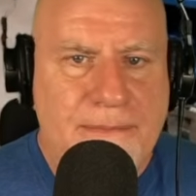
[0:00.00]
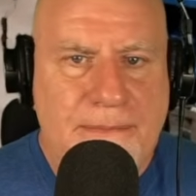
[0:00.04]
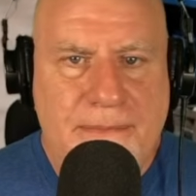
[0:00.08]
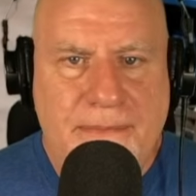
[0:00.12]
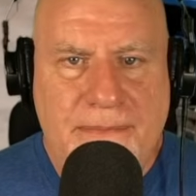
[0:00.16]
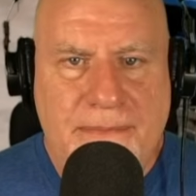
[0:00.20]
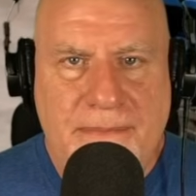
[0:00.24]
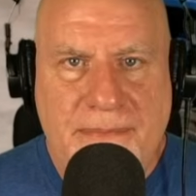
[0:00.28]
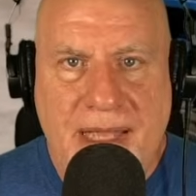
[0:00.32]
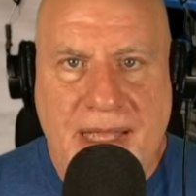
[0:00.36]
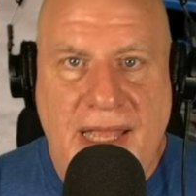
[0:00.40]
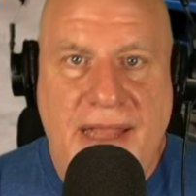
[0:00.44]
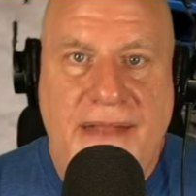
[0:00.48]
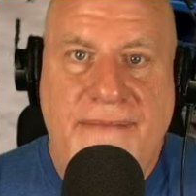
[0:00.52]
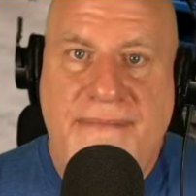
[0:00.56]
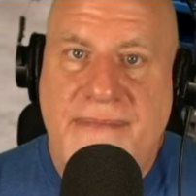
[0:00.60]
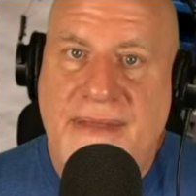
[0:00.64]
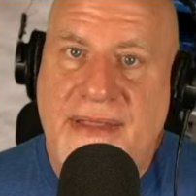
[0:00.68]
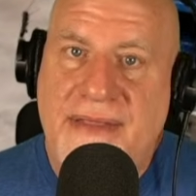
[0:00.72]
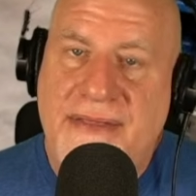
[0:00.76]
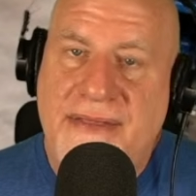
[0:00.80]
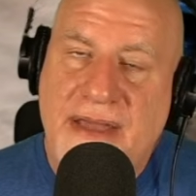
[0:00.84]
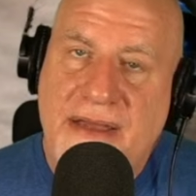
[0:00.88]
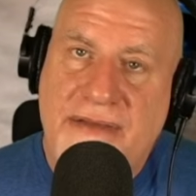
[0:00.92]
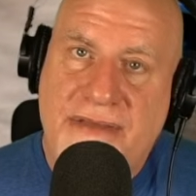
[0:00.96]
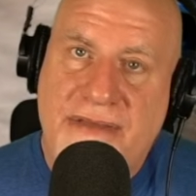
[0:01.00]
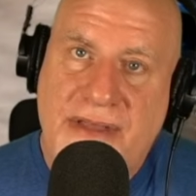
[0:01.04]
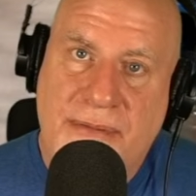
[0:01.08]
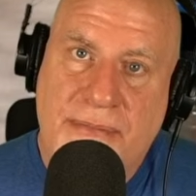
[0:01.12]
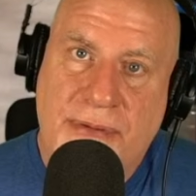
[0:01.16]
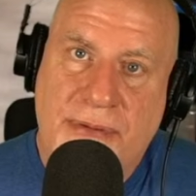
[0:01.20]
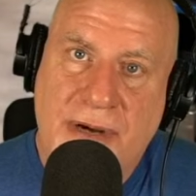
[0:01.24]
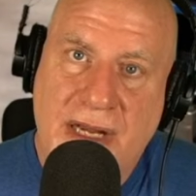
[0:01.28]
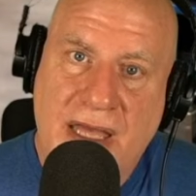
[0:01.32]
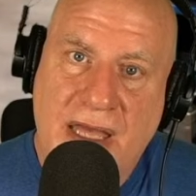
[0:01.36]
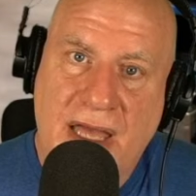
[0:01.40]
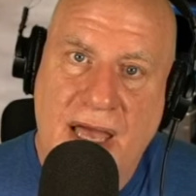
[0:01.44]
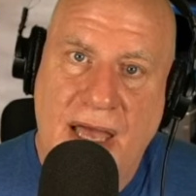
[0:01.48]
they're
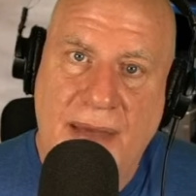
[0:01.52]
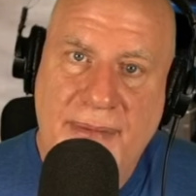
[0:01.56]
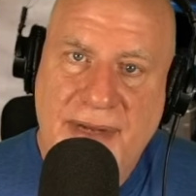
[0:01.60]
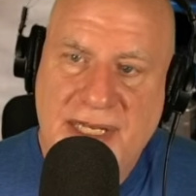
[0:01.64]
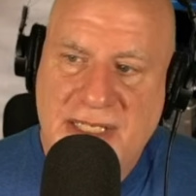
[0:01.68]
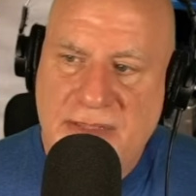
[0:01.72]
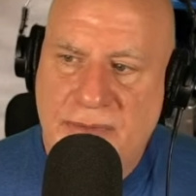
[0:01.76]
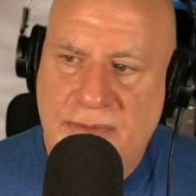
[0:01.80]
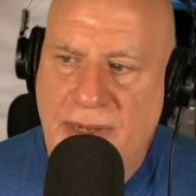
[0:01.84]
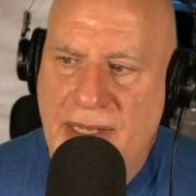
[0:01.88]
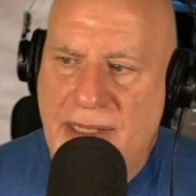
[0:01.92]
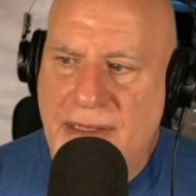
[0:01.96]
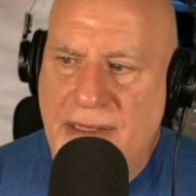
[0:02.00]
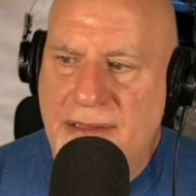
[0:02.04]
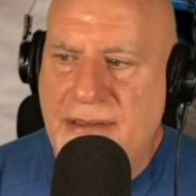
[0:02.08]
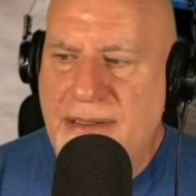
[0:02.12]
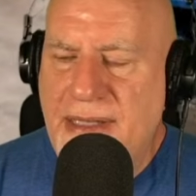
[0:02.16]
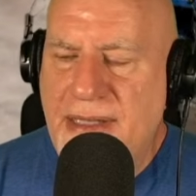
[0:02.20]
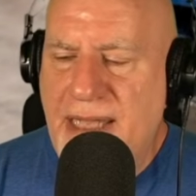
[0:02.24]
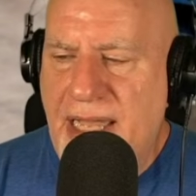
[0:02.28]
pretty common as well.